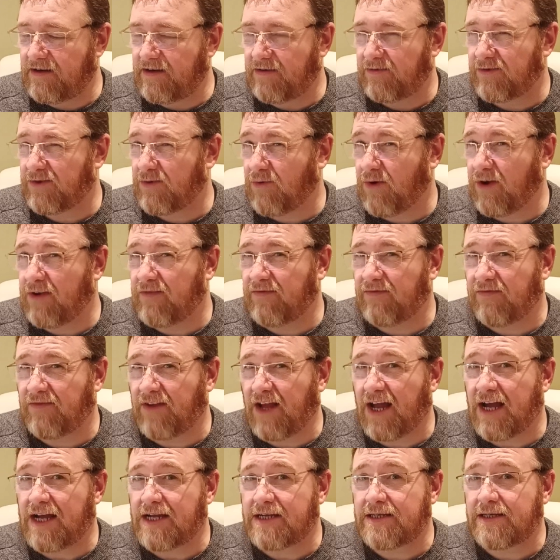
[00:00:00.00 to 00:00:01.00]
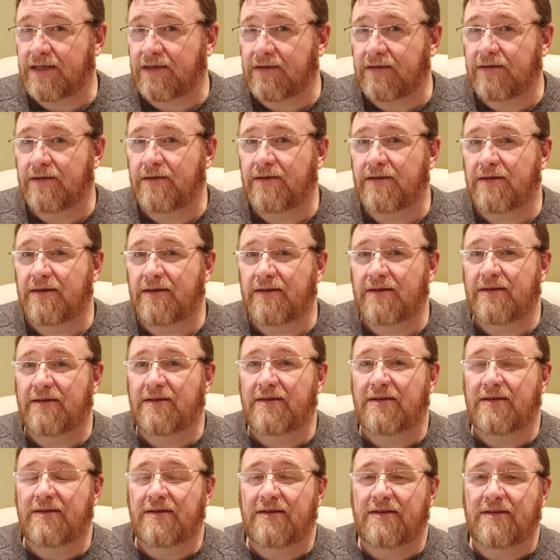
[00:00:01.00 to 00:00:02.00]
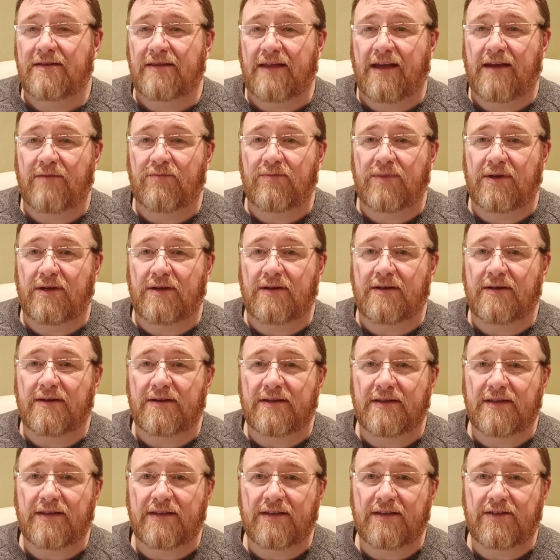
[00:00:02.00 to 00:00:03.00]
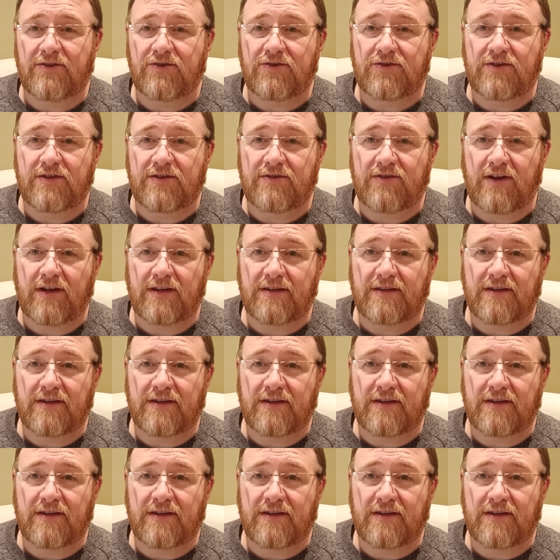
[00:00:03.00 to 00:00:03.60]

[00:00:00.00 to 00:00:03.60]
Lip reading: it was quite flat. That beer that they used to drink,